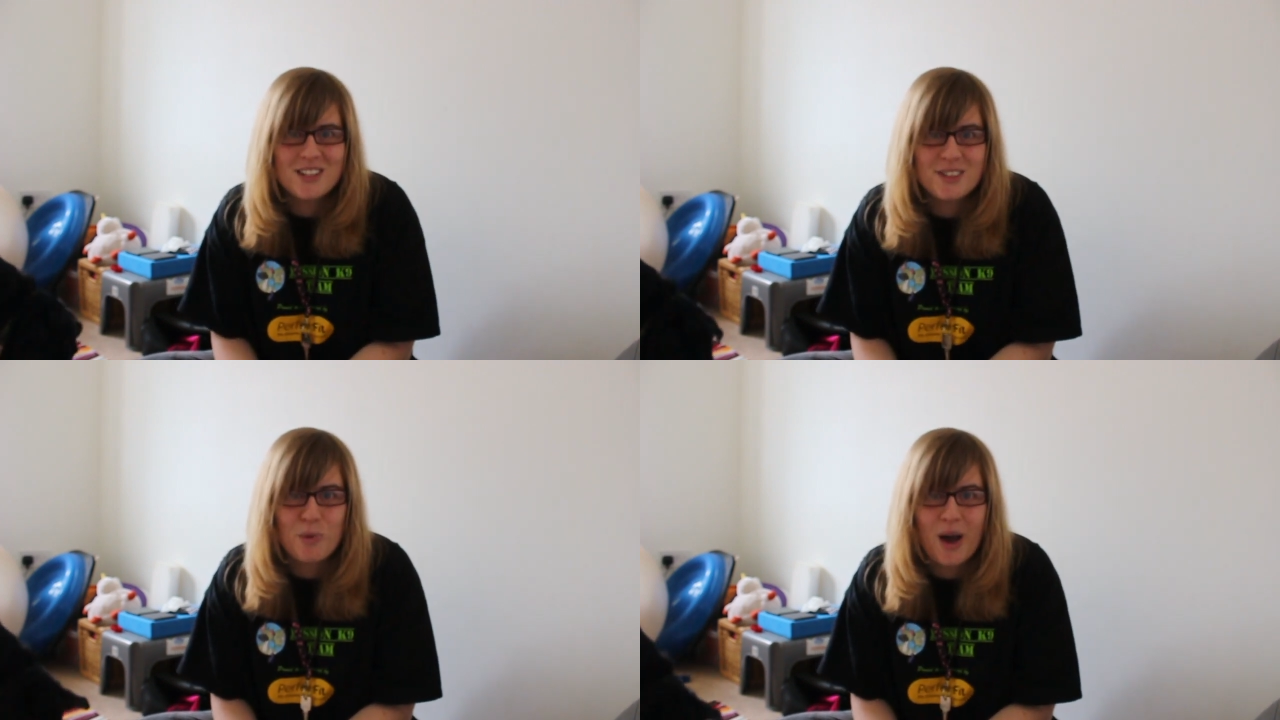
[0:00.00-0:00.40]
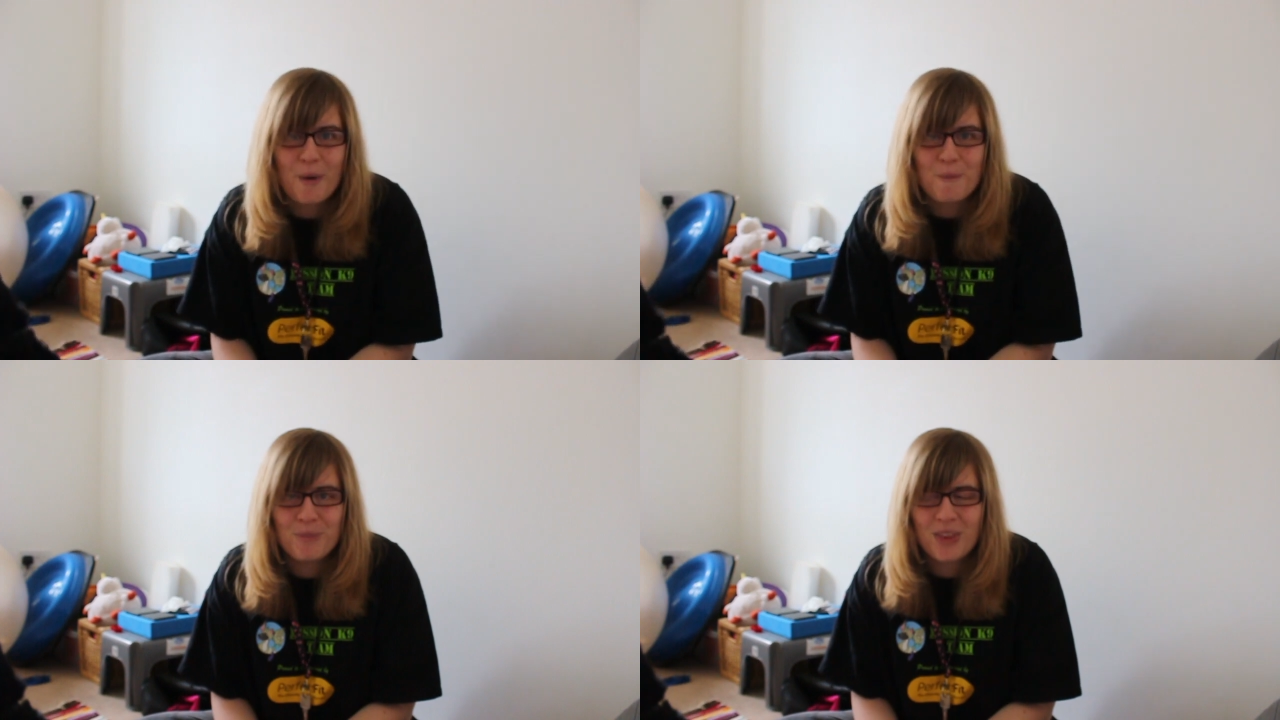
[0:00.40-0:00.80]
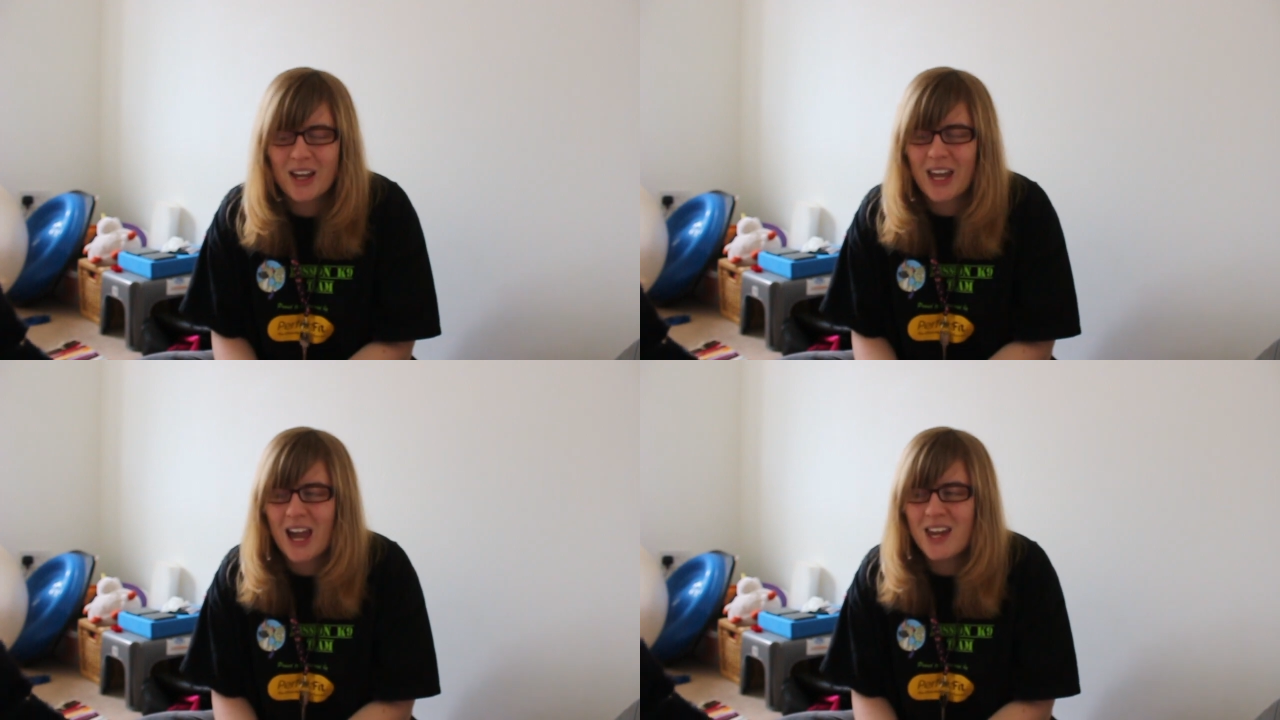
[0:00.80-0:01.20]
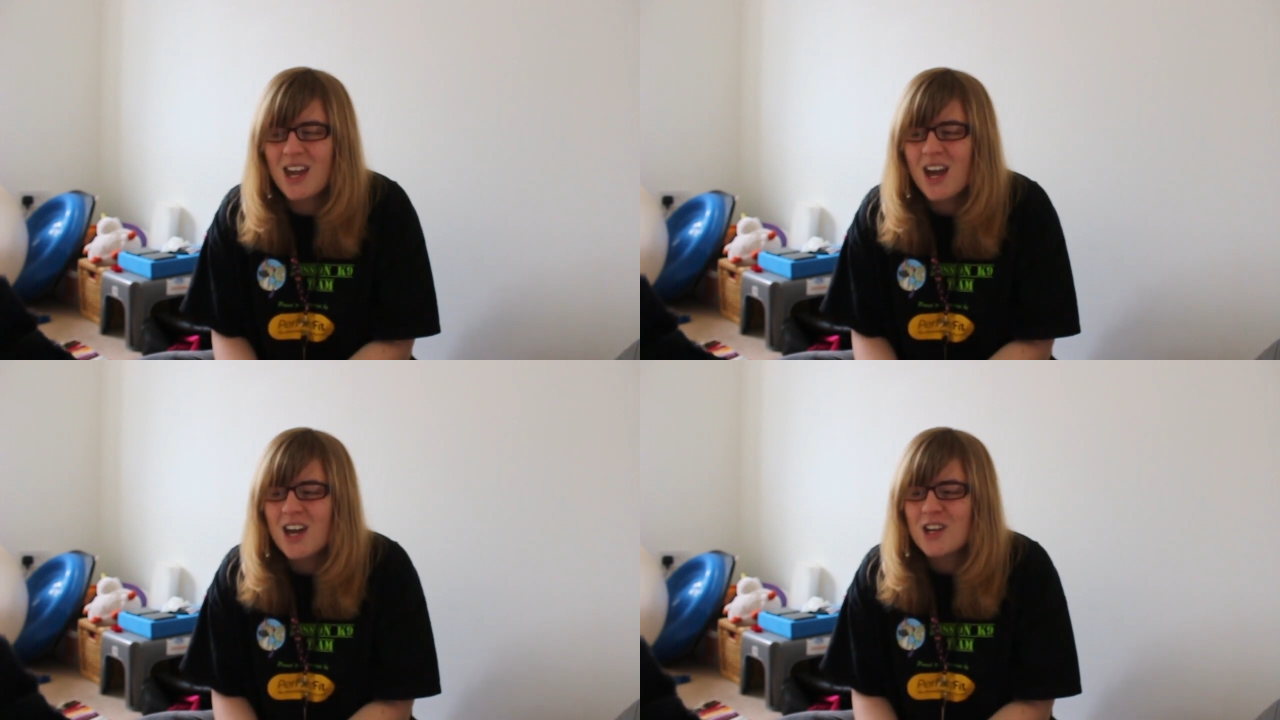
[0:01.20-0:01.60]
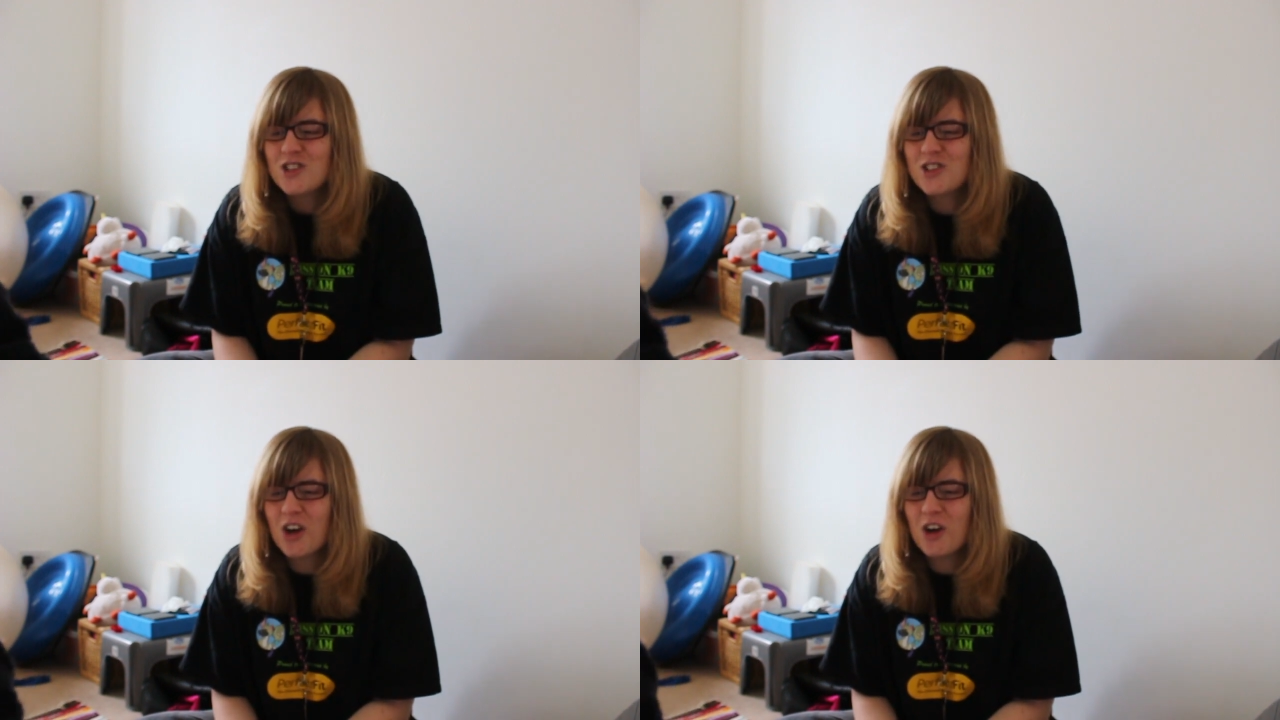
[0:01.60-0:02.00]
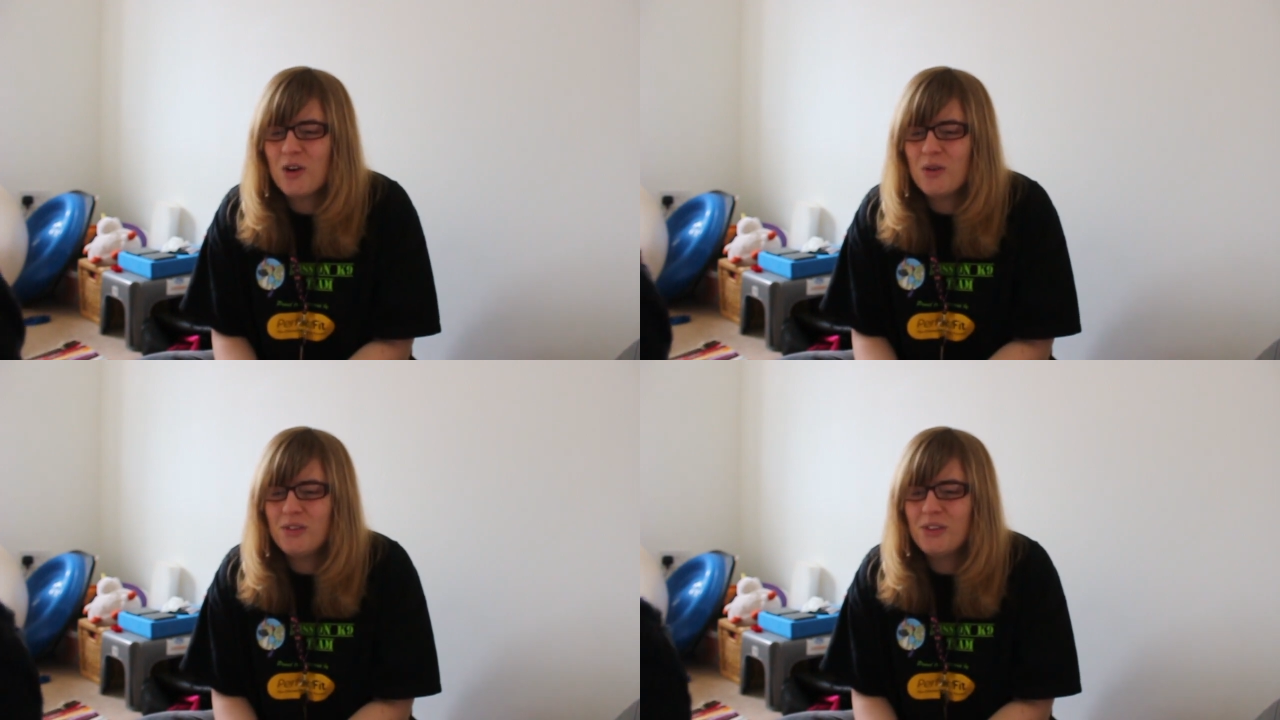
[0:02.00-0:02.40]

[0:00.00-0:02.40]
as well, okay? So